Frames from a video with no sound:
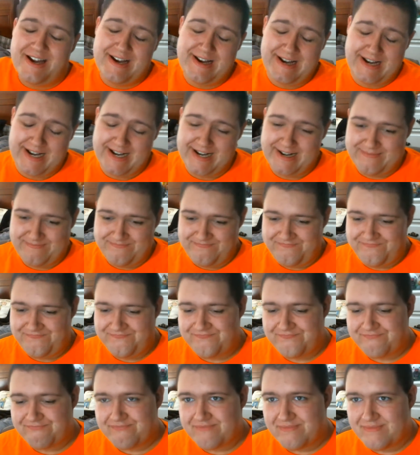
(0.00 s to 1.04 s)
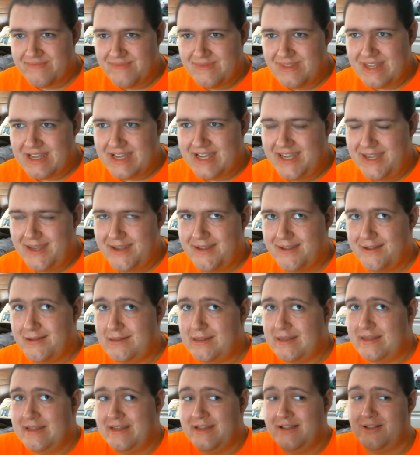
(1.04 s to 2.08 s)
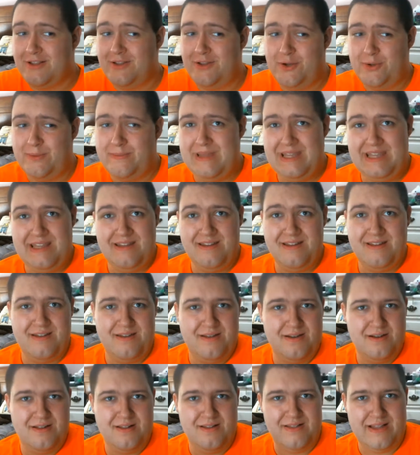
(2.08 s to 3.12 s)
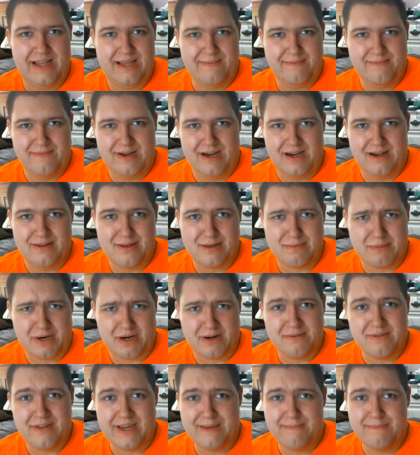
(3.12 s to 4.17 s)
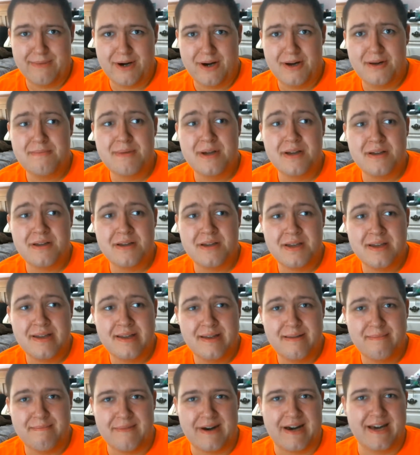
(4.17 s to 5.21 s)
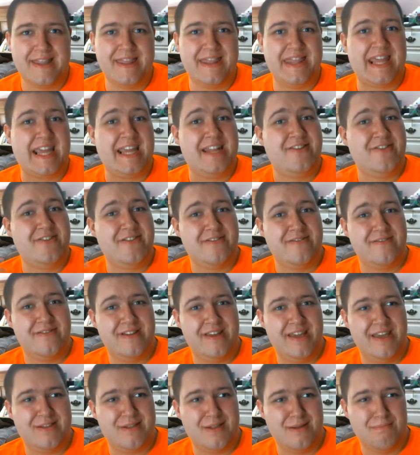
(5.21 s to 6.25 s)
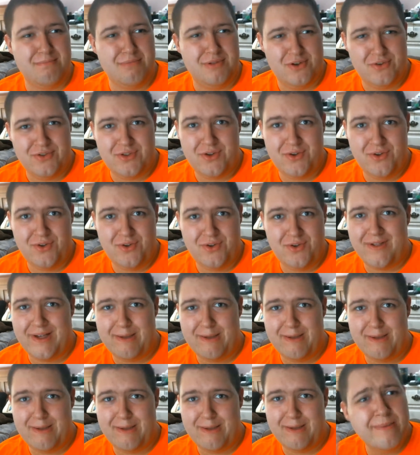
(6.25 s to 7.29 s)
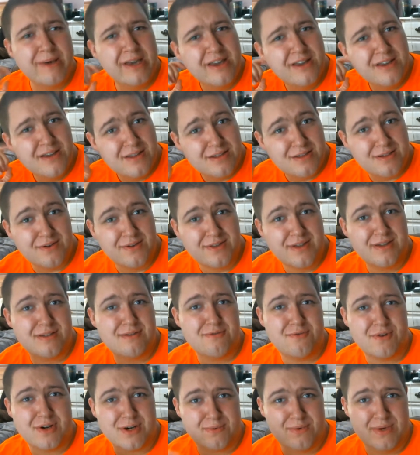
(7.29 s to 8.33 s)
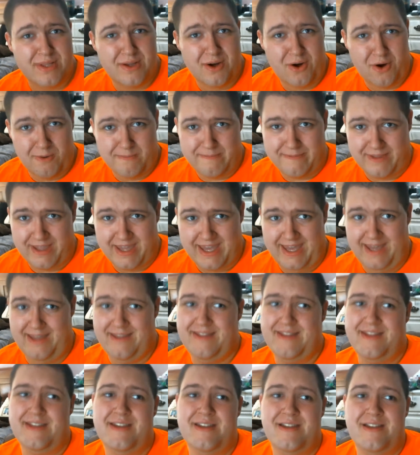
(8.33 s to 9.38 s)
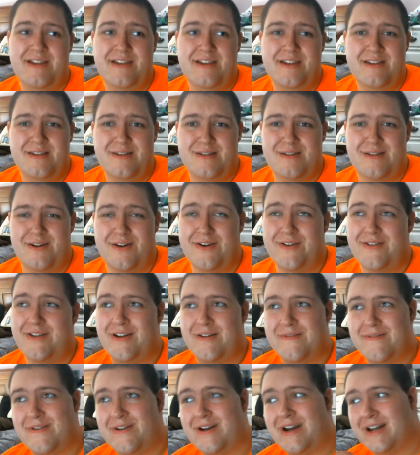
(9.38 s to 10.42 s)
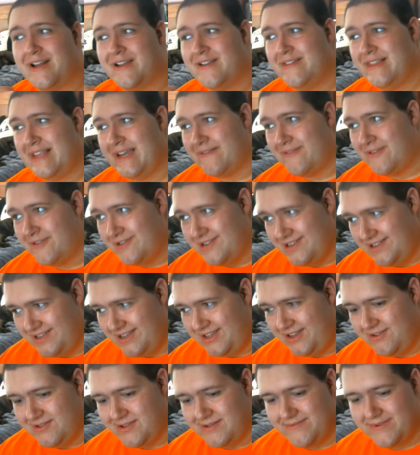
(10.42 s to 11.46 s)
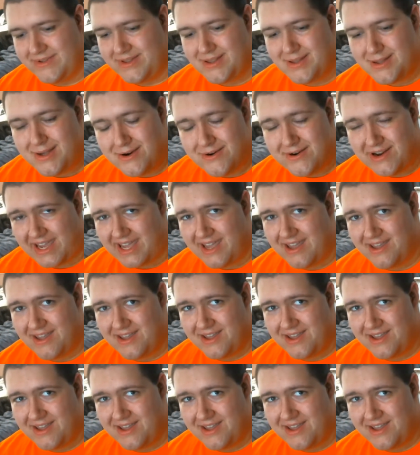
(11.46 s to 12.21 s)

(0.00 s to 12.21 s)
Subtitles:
It is an Illumi light, smart light bulb, but it's a Bluetooth light bulb, so it doesn't work with HomeKit. So therefore I could never really use it with Siri.